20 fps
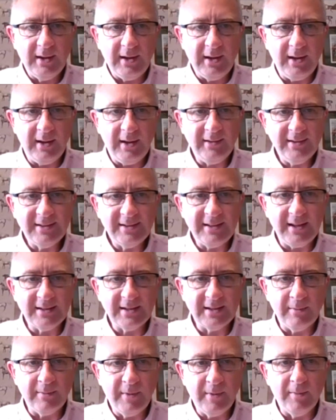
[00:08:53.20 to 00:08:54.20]
And as it
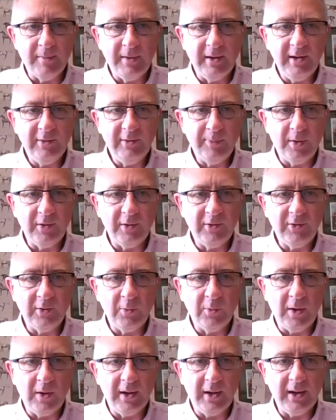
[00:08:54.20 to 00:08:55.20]
stands at the moment, he's by
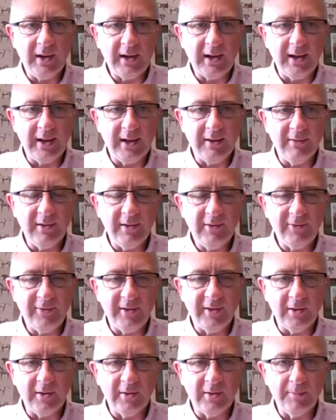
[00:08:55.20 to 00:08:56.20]
some way clear of this
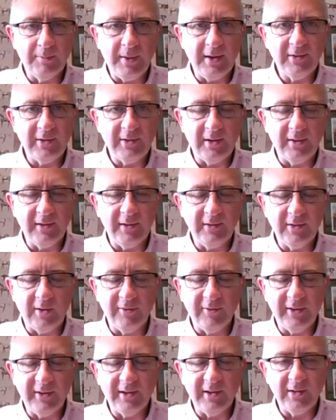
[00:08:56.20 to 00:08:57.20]
field based on the
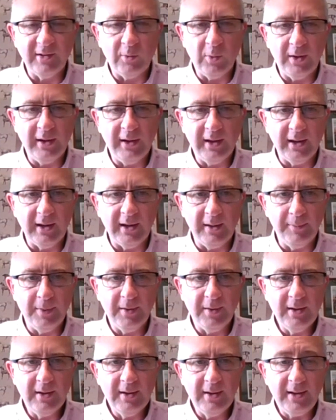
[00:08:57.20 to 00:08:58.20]
time figures that we keep.
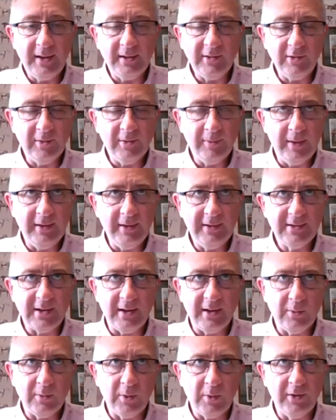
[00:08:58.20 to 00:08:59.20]
That doesn't mean to
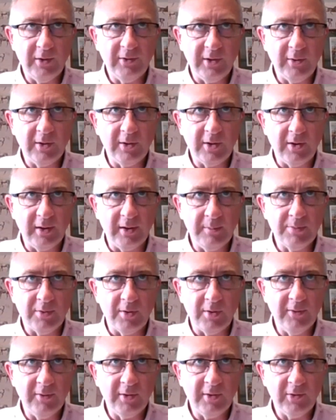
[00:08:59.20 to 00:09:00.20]
say that 1 or 2 can't
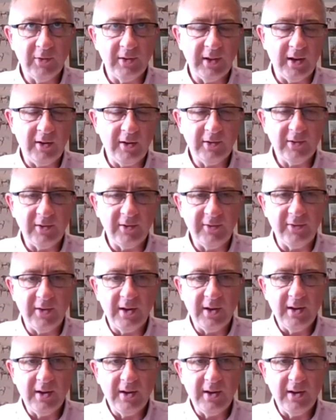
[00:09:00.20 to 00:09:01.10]
improve, because the likes of